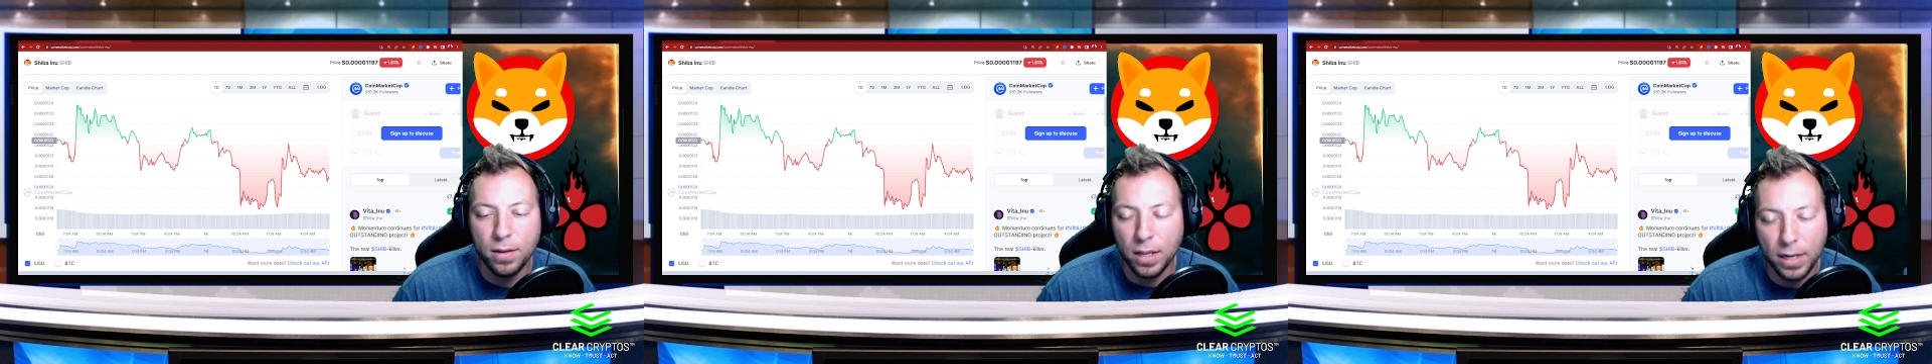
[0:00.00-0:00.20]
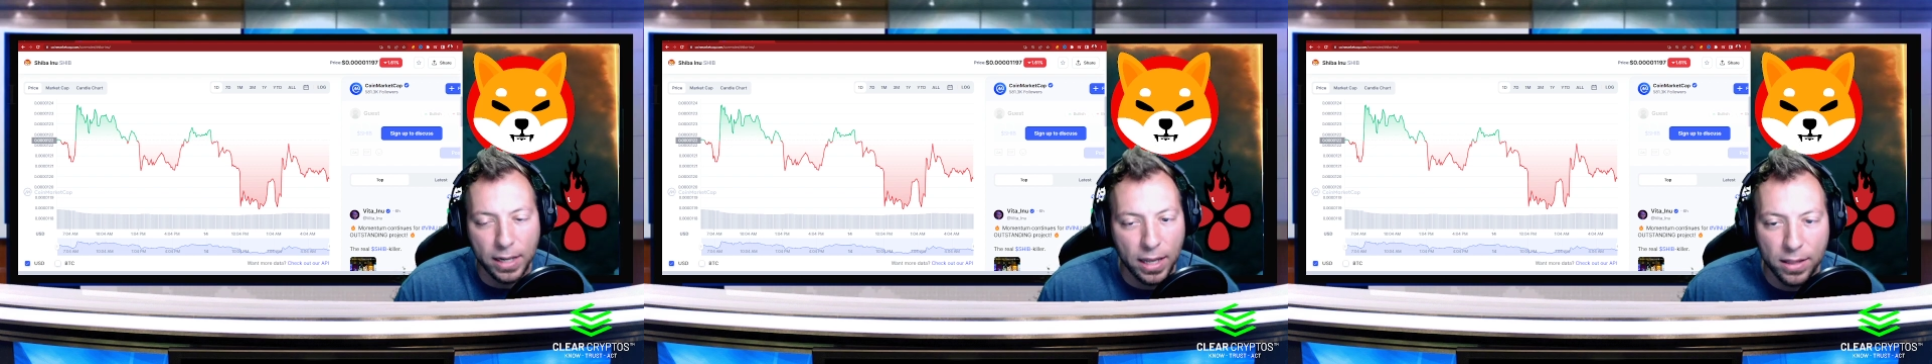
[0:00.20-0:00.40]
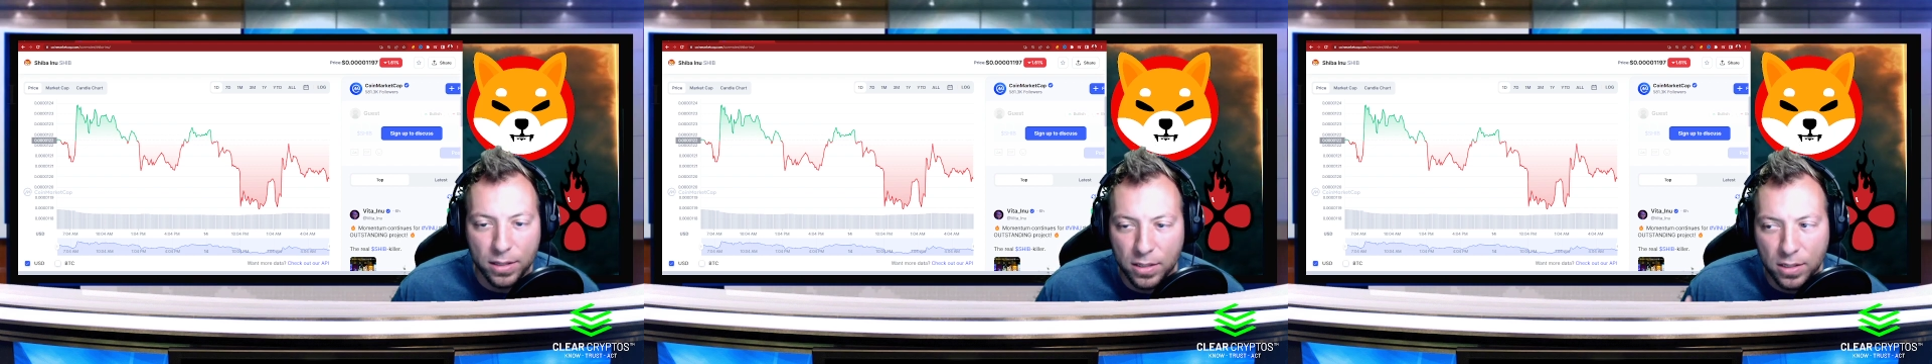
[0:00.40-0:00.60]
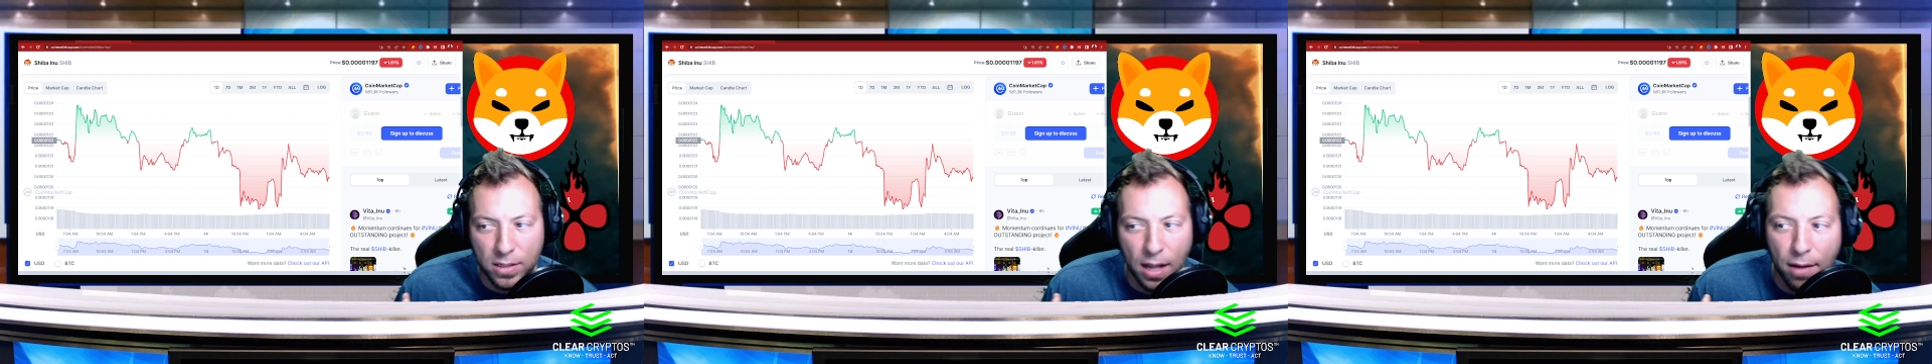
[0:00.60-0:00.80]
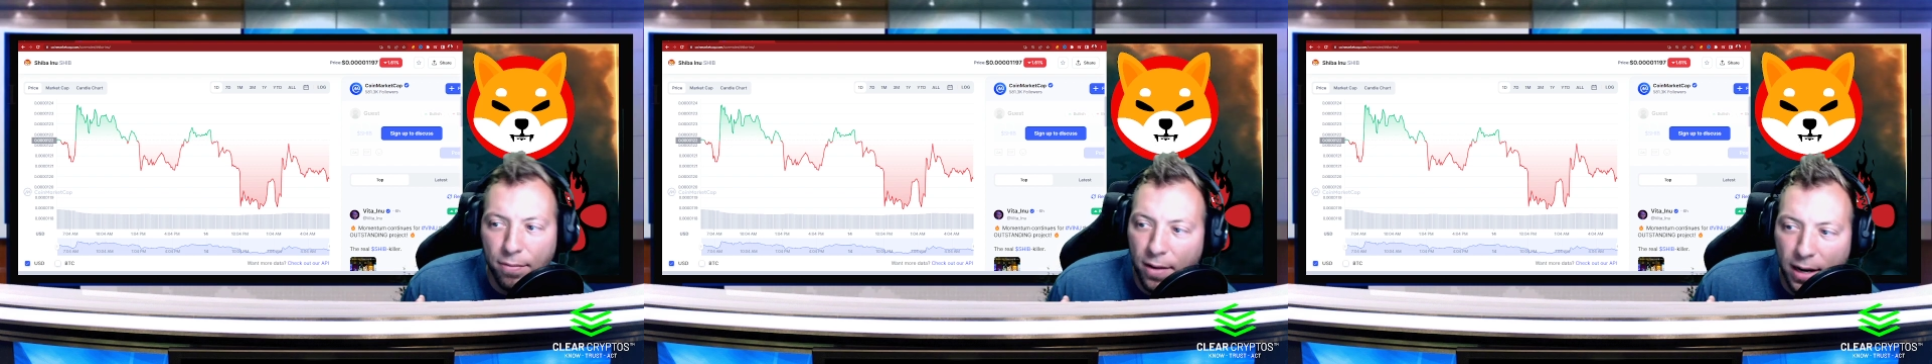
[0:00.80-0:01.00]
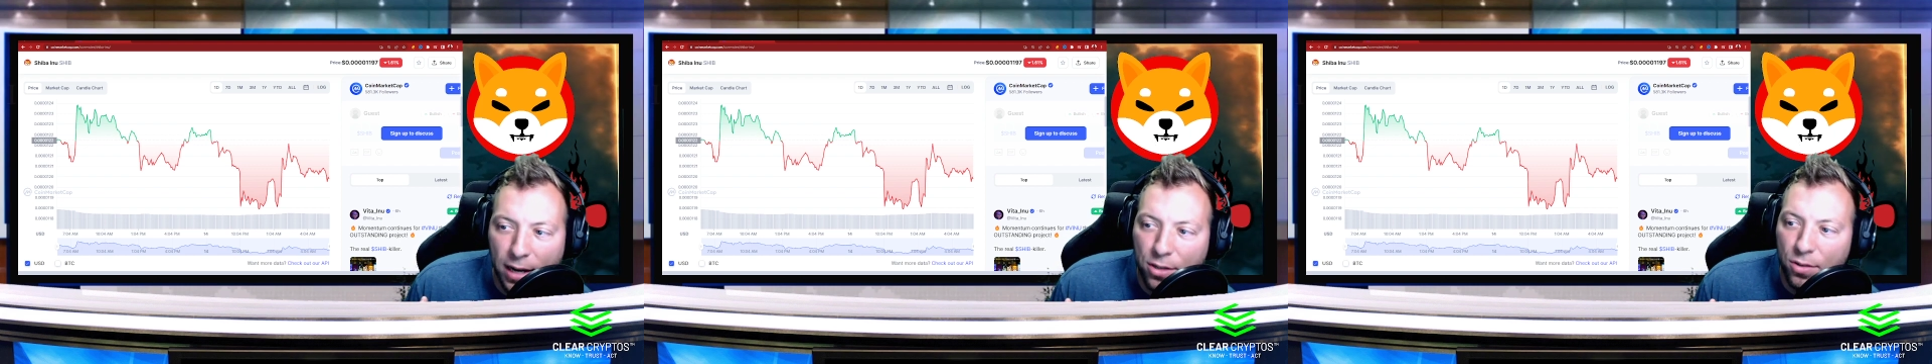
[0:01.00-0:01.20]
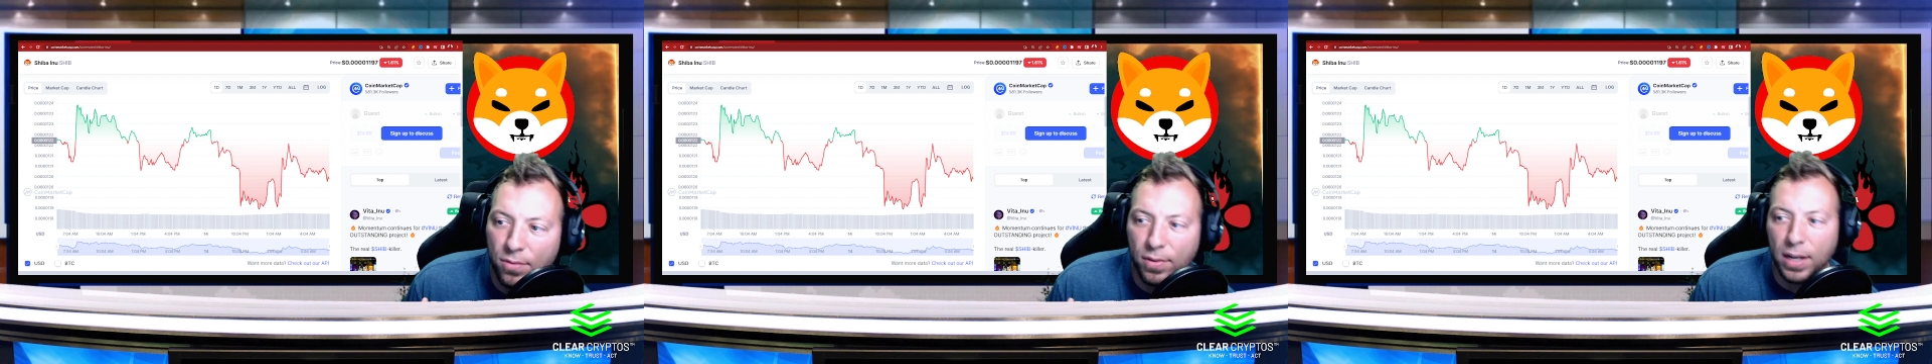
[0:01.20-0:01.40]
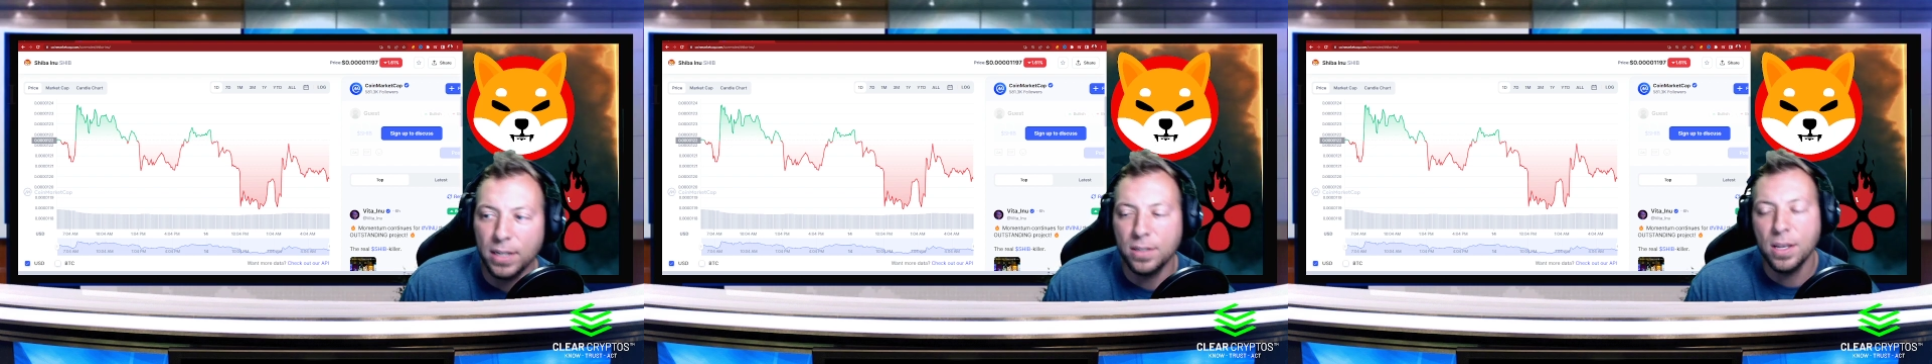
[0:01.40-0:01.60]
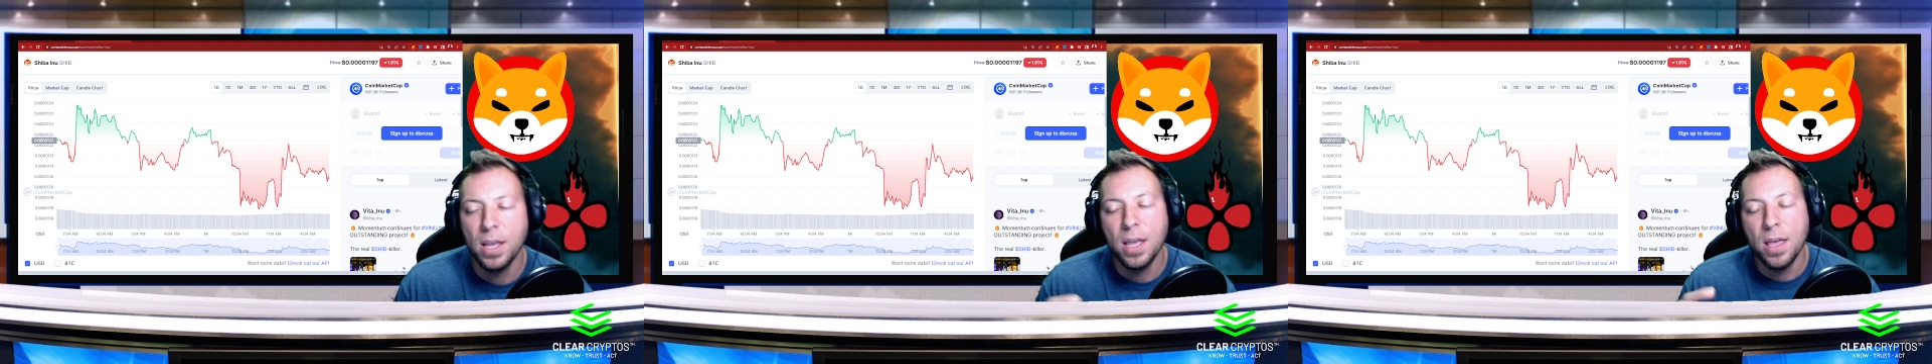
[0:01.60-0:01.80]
and again, this is not financial advice,